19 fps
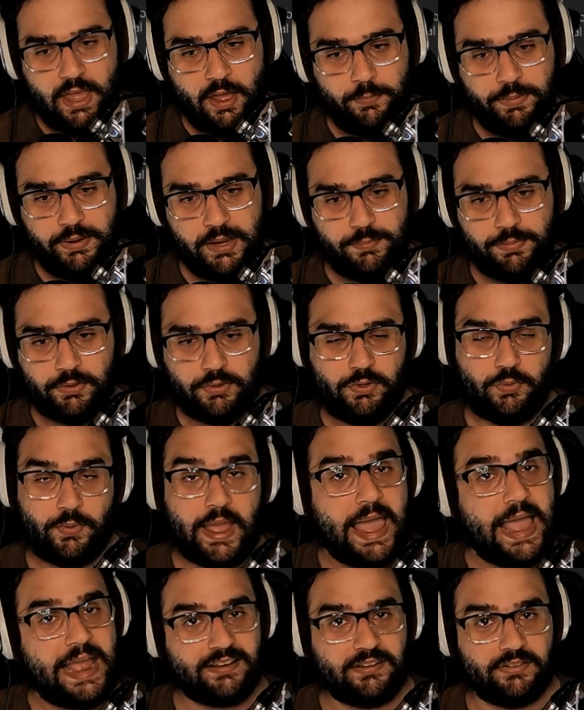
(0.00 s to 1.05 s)
people who
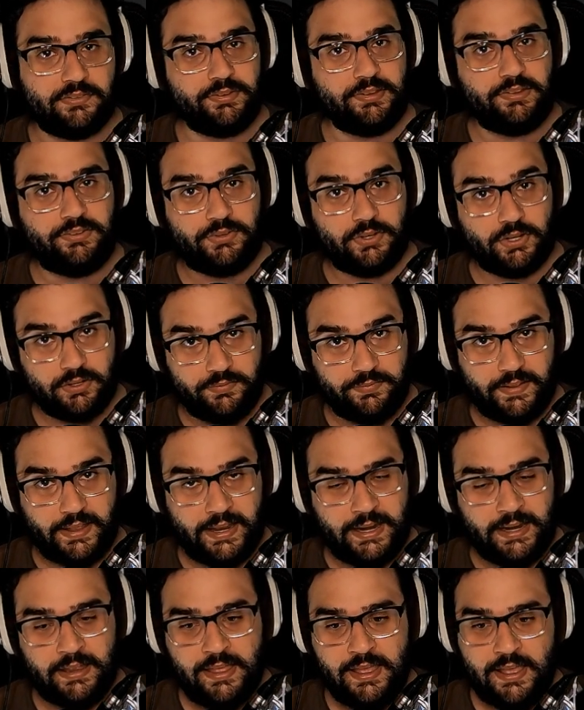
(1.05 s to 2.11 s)
actively
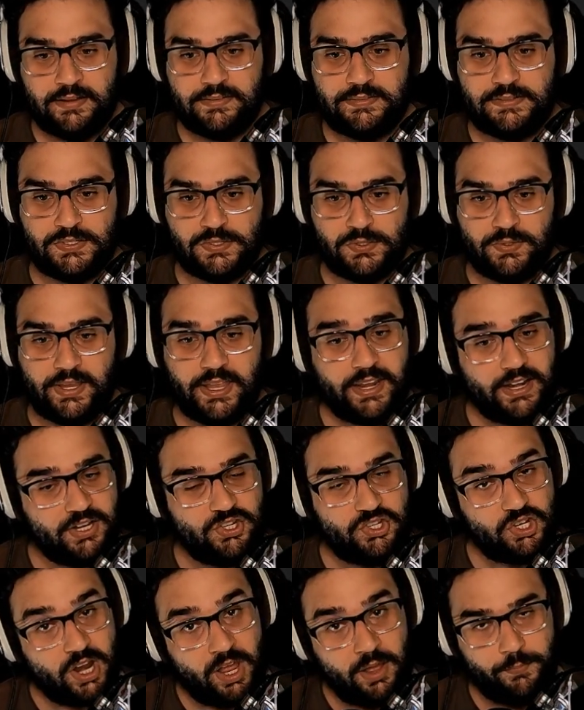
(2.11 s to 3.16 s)
survey to get a
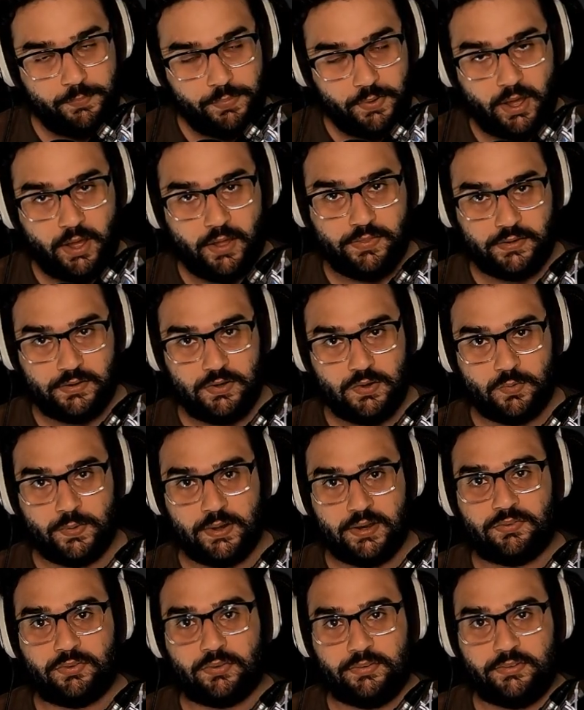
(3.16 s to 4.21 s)
jump on the new
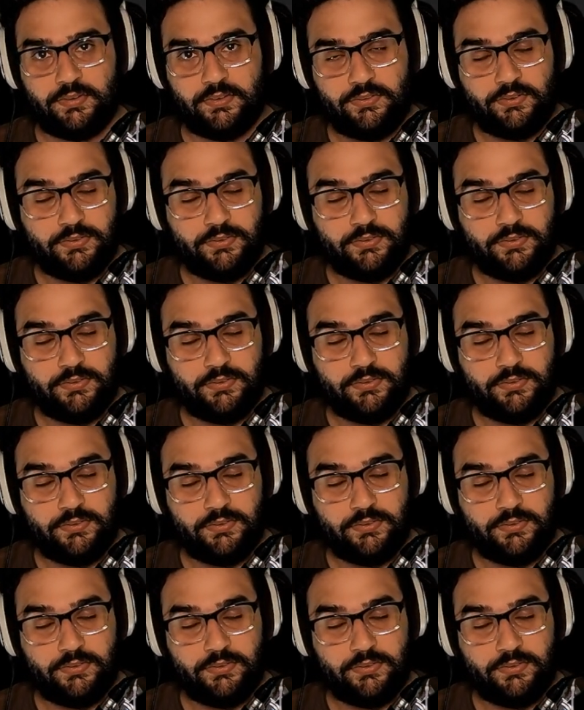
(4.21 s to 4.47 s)
resources,